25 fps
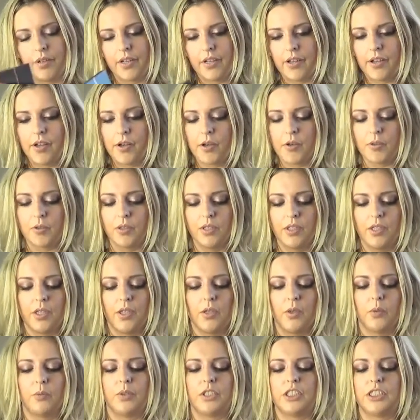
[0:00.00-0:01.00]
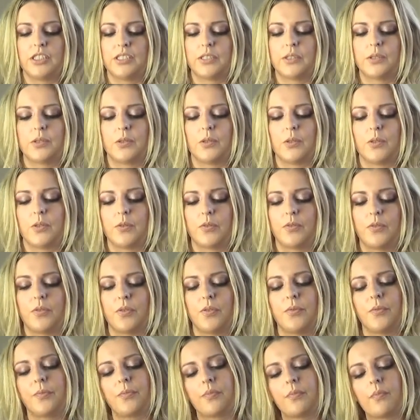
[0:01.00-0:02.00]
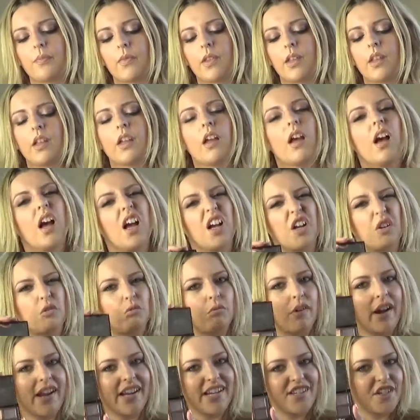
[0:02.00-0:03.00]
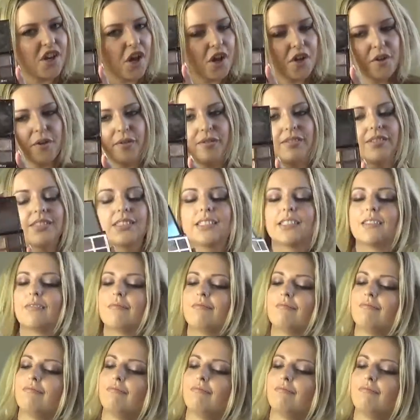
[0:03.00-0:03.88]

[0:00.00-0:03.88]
Girl, which is sort of grey tones.